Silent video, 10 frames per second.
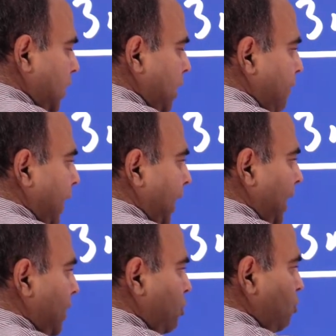If I take
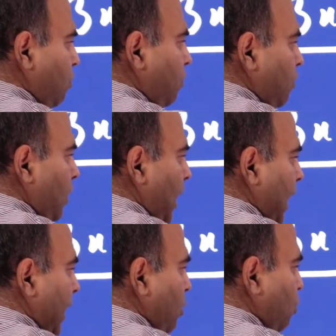n as 2,
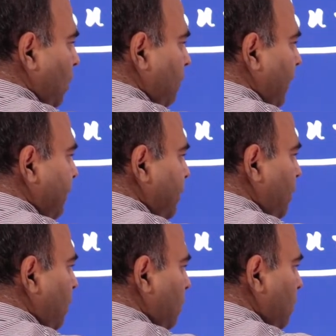I get
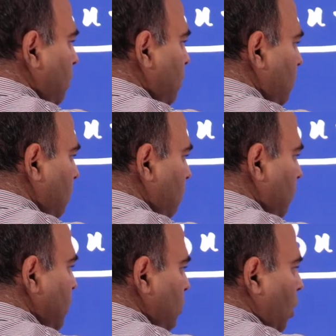2150,
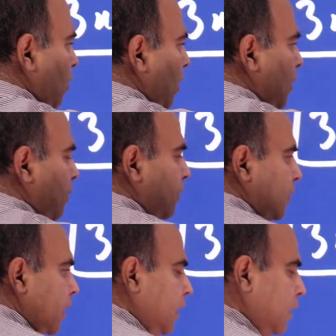which is not a multiple of
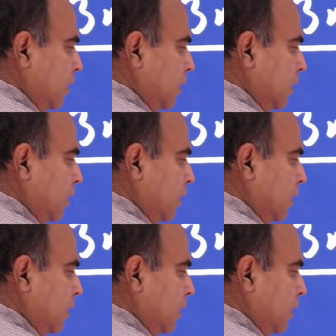3.